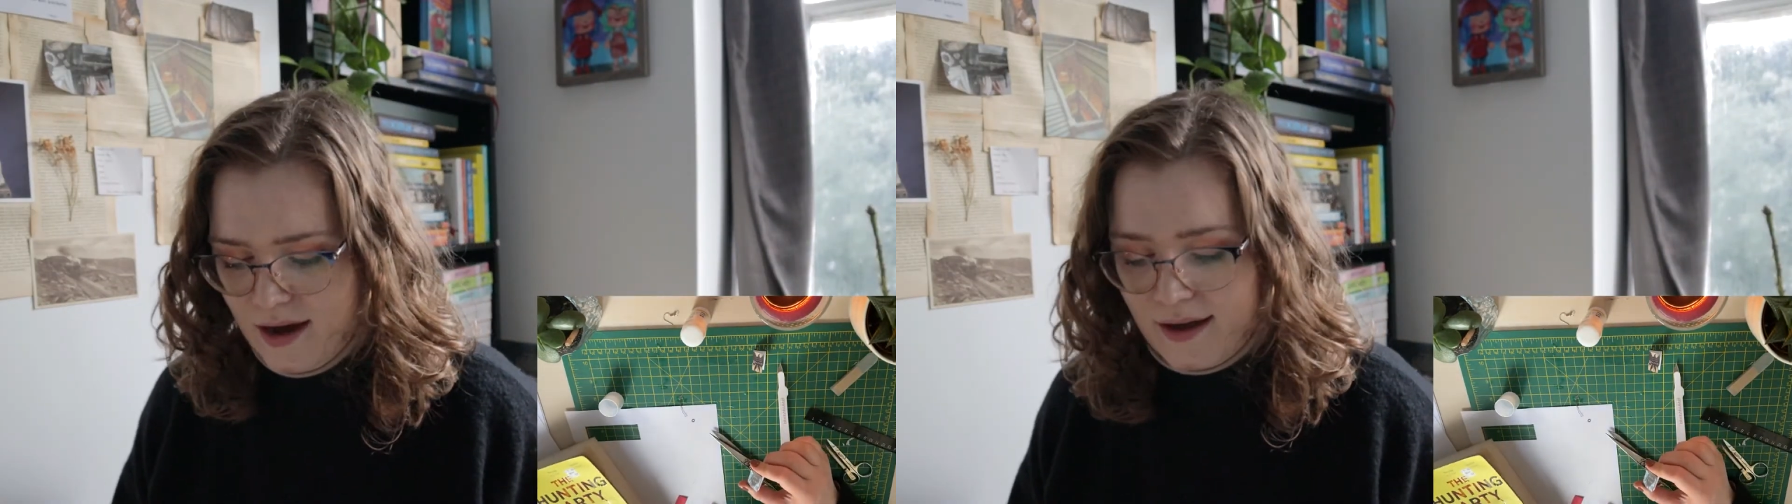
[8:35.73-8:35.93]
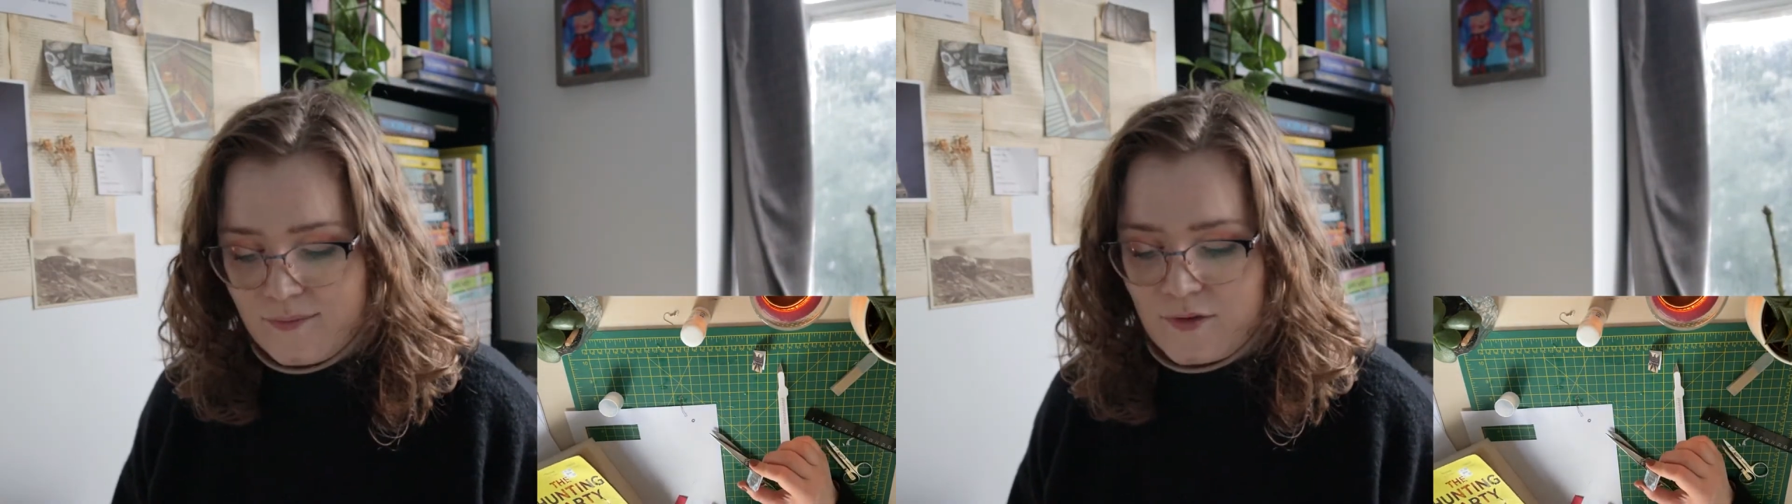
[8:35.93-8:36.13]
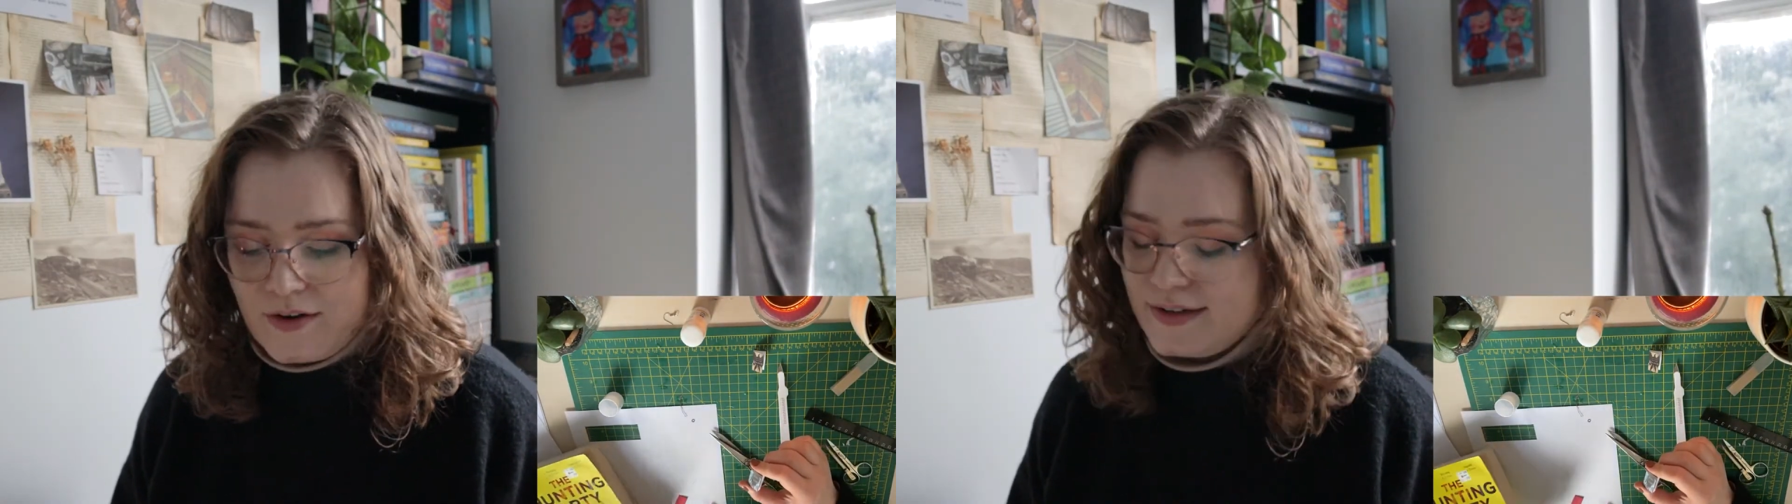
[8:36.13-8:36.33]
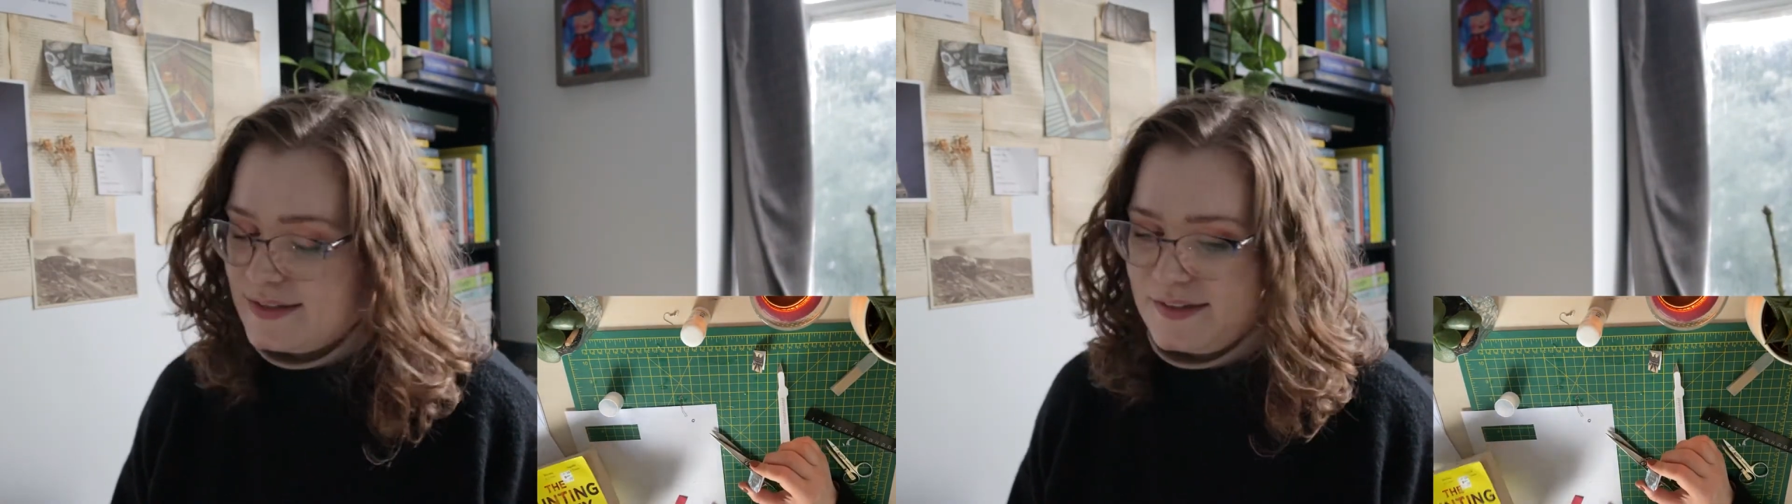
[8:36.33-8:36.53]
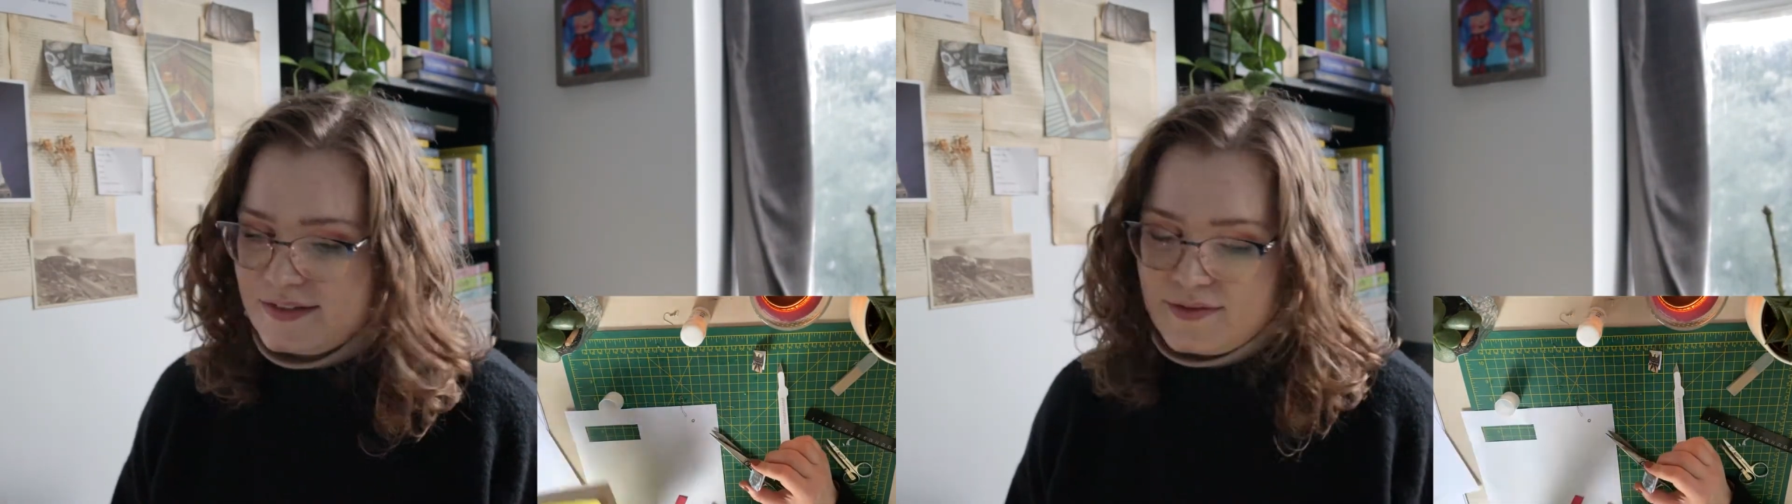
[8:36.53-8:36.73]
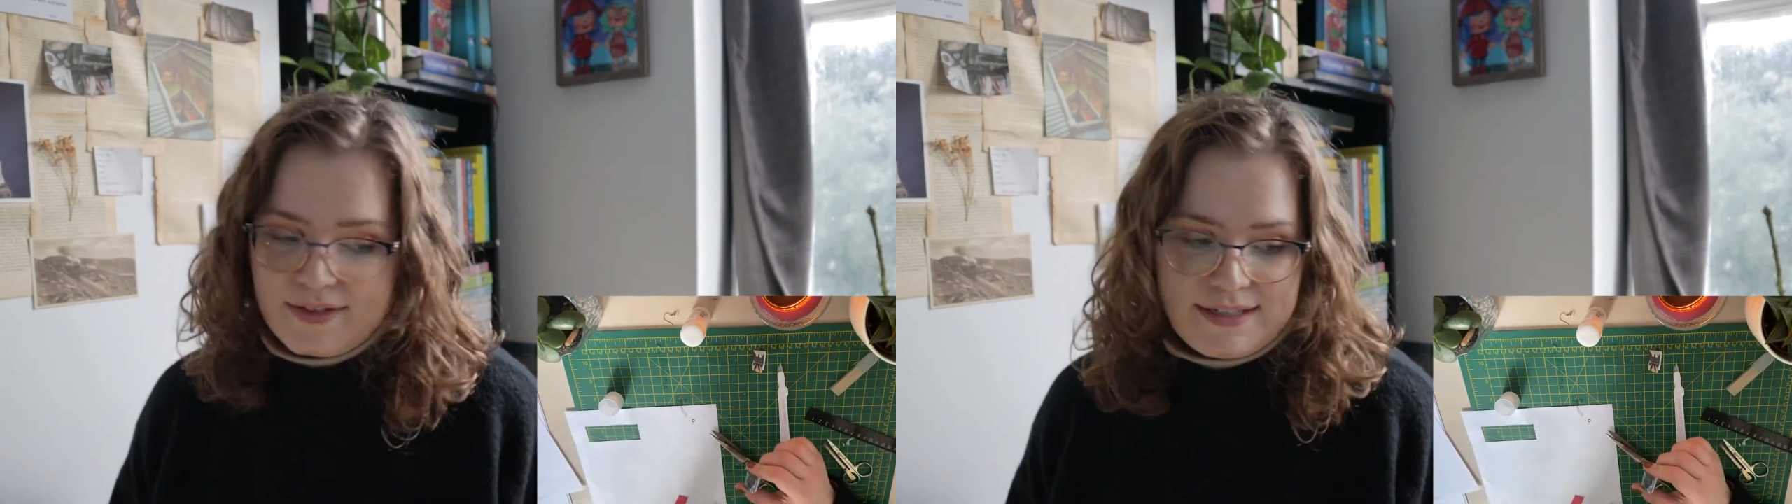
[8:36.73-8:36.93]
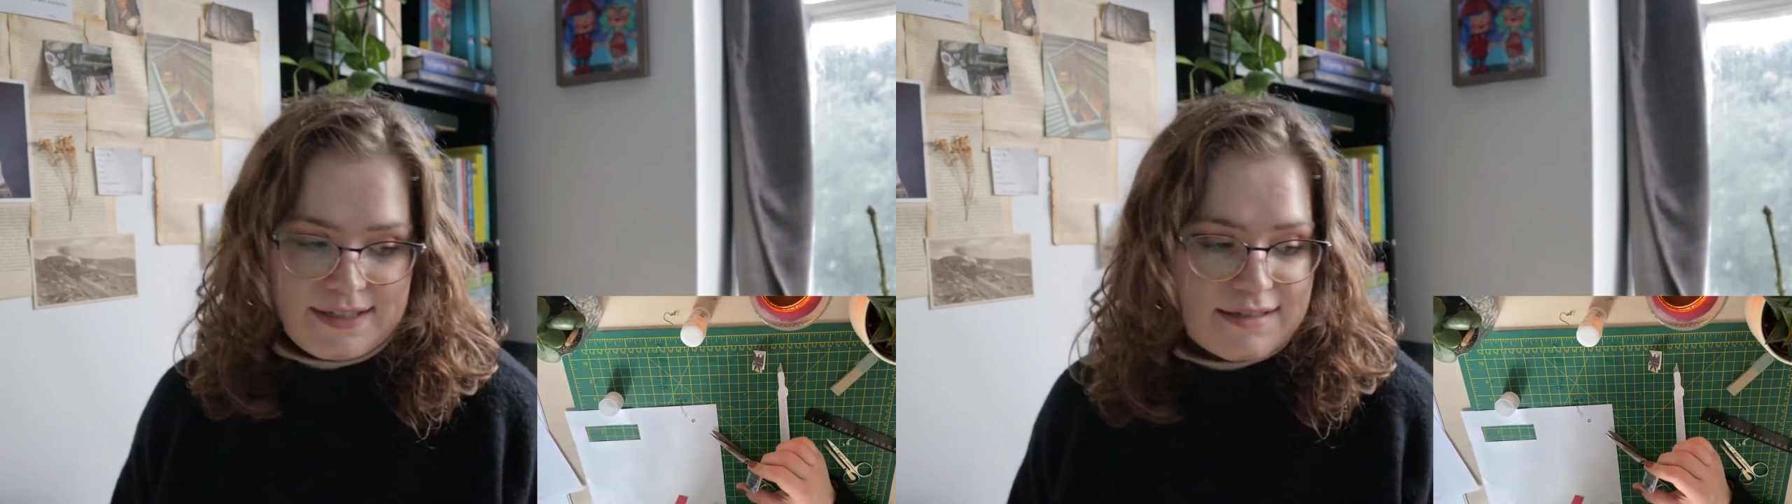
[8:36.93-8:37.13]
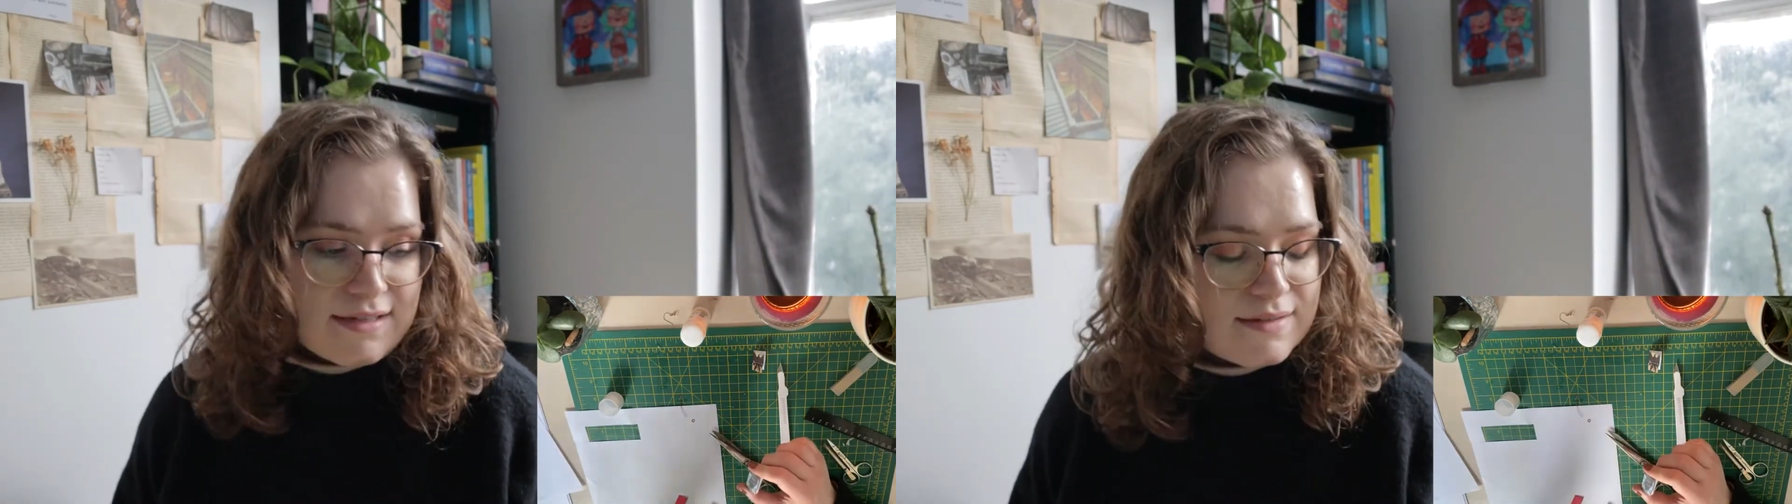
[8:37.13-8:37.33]
I'm very excited to read
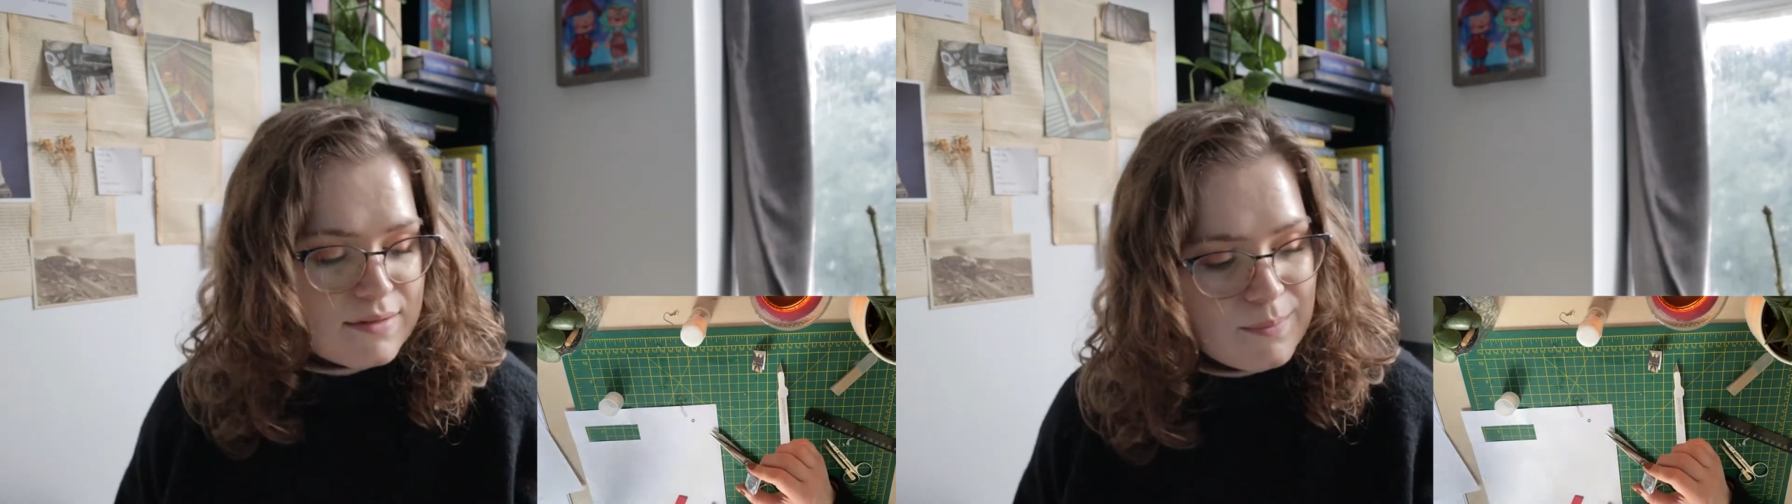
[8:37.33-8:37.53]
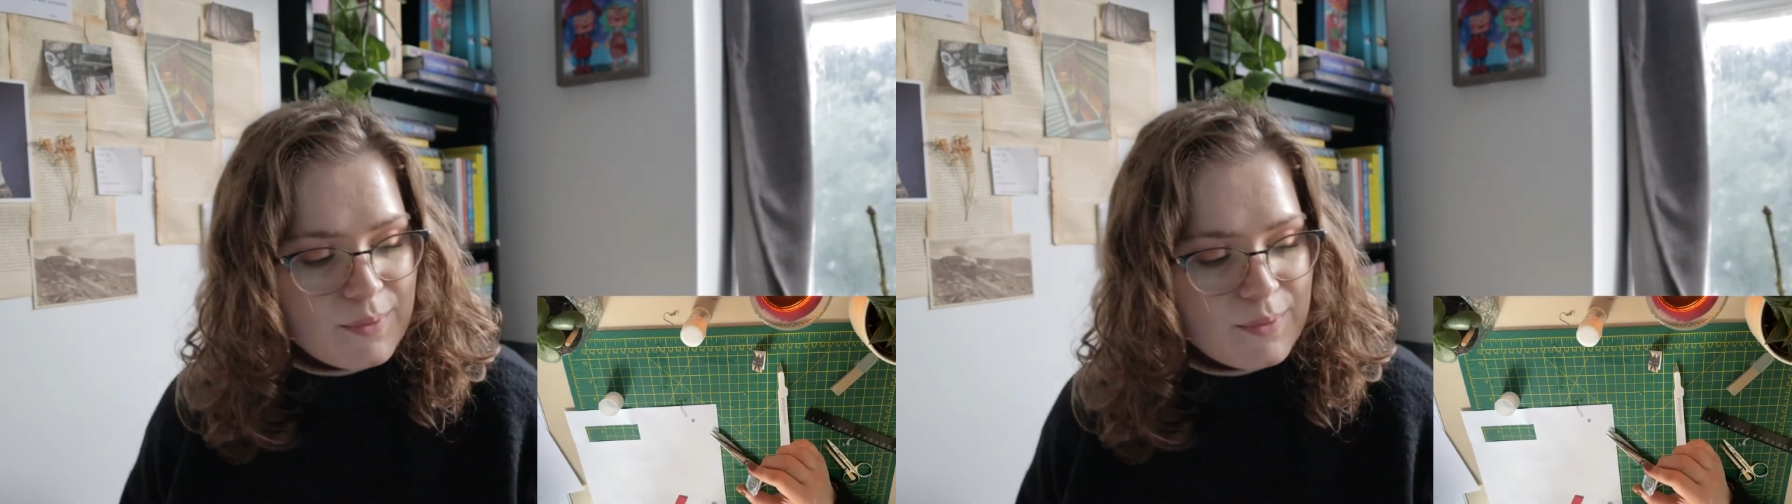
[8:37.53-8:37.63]
this at some